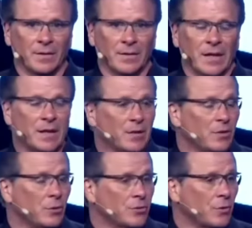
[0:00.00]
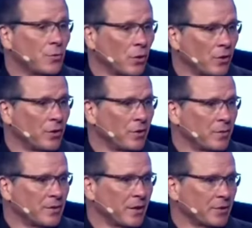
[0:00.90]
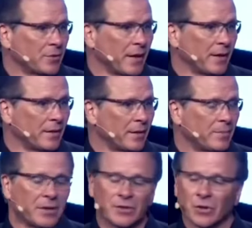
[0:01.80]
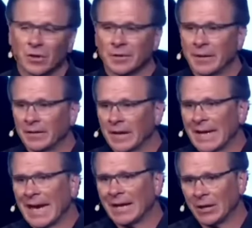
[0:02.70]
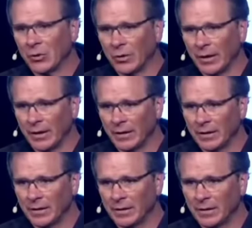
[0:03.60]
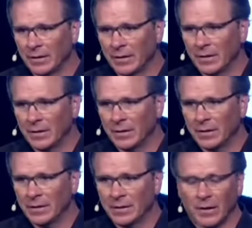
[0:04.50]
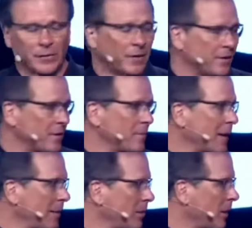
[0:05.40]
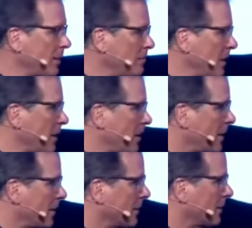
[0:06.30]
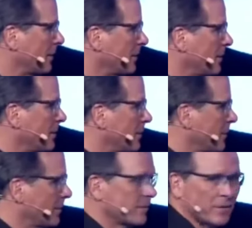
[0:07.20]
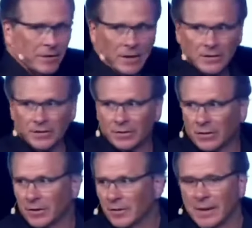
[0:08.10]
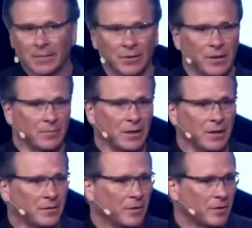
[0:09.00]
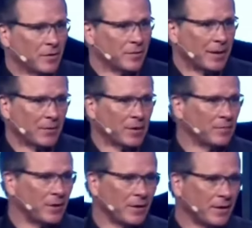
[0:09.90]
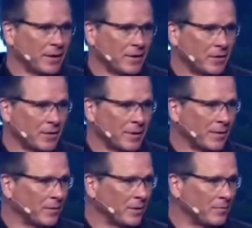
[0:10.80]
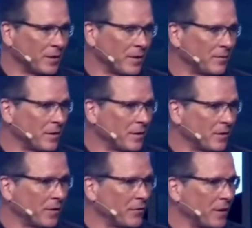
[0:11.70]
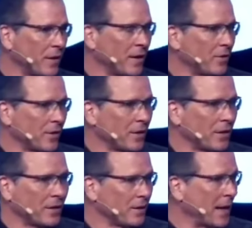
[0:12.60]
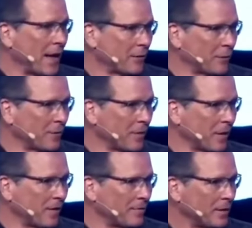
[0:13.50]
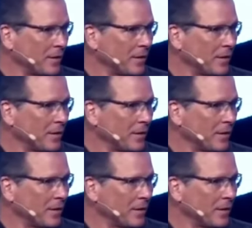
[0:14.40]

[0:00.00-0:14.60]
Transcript: He didn't use the word homosexuality, but he talked about the category. Our friends at the Babylon Bee, you, ever, you guys ever look at the Babylon Bee? If you don't know the Babylon Bee, you got to go to the Babylon Bee because every day you're going to get a laugh from them.